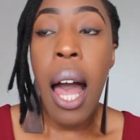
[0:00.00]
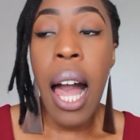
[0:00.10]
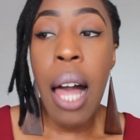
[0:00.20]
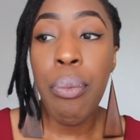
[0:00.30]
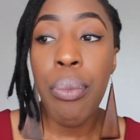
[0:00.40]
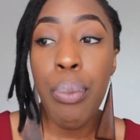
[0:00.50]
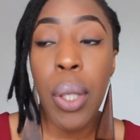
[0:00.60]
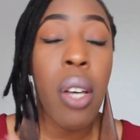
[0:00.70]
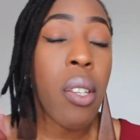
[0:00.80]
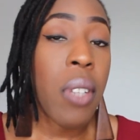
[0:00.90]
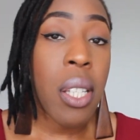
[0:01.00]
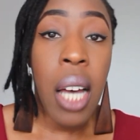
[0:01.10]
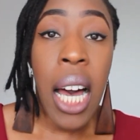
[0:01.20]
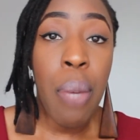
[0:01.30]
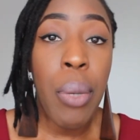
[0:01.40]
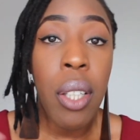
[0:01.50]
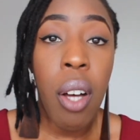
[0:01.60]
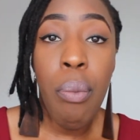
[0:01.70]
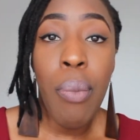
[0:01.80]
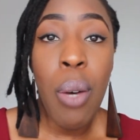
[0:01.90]
of the timing
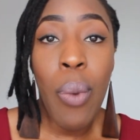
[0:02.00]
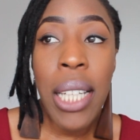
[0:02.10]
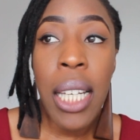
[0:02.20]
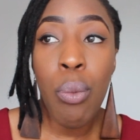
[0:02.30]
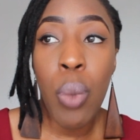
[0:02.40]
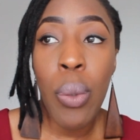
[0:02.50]
of my wedding,